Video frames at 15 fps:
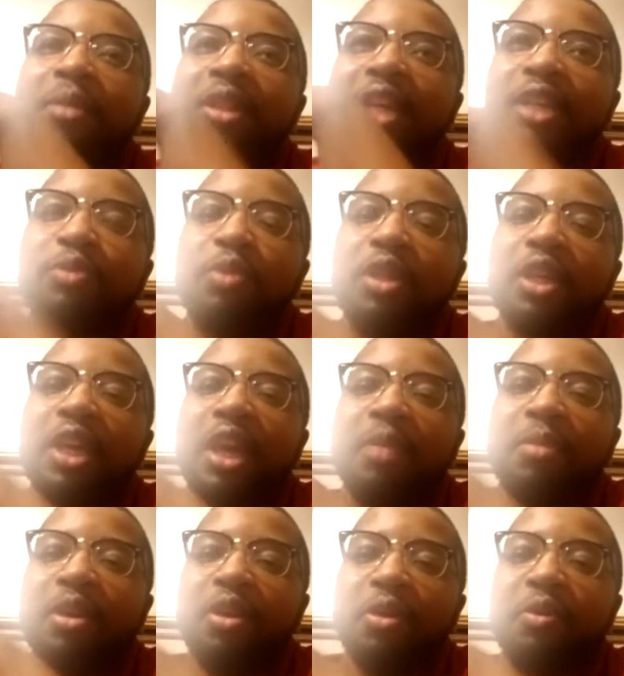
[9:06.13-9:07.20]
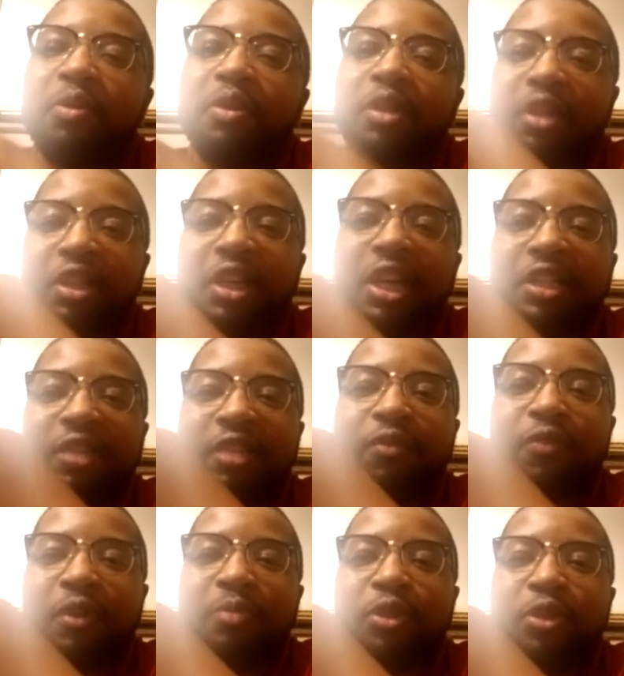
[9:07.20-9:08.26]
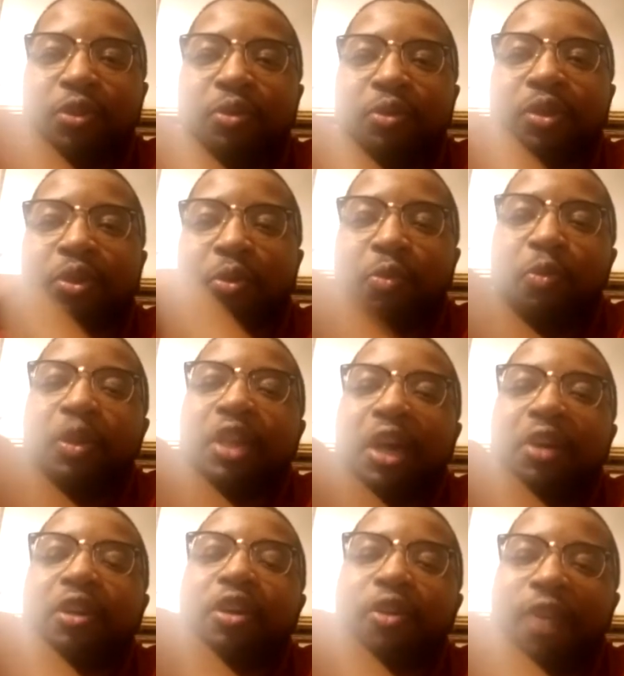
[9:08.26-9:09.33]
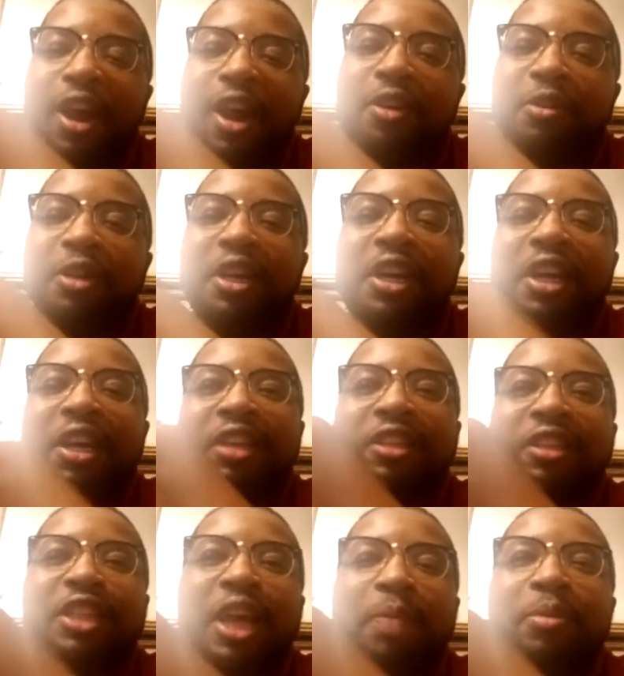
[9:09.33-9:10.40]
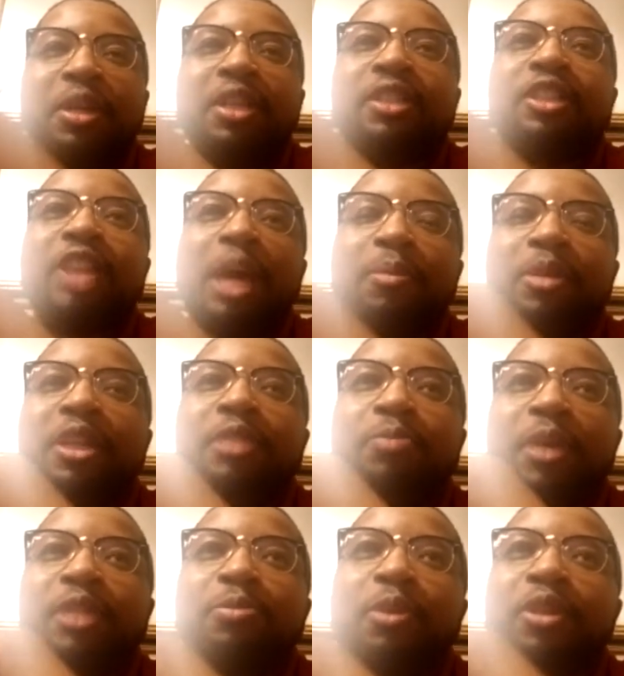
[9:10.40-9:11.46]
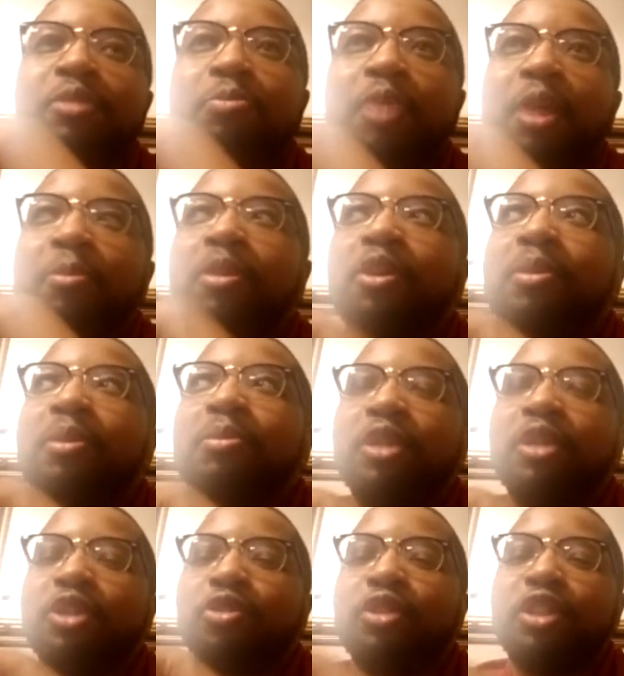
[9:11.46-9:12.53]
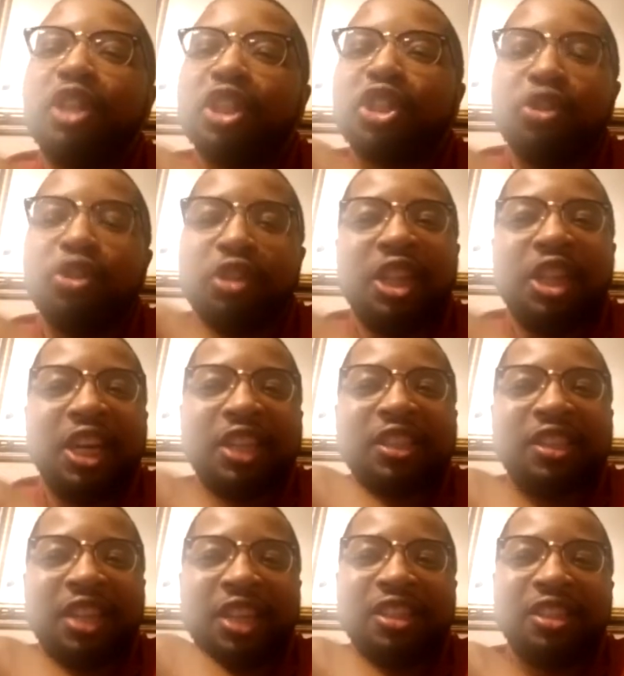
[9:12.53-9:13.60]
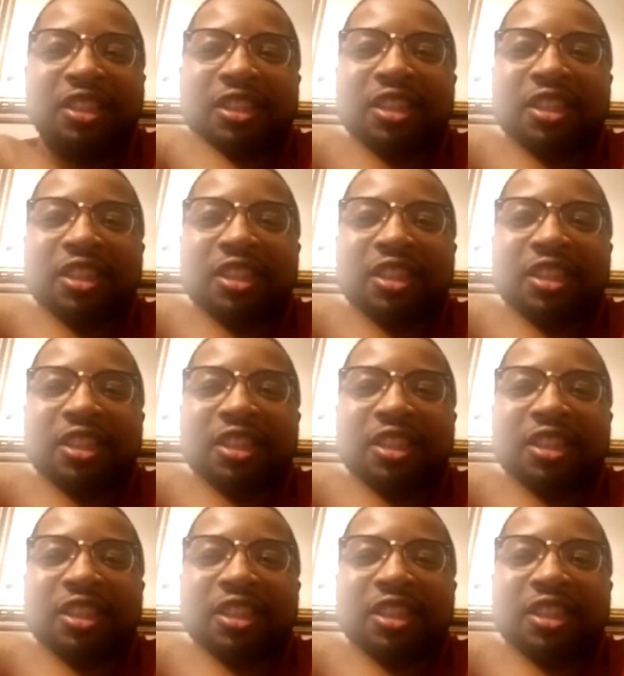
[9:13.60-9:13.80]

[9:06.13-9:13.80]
That's where the KBO gets it from too. So without a crowd, the Japanese baseball is a little bit more traditional in that sense.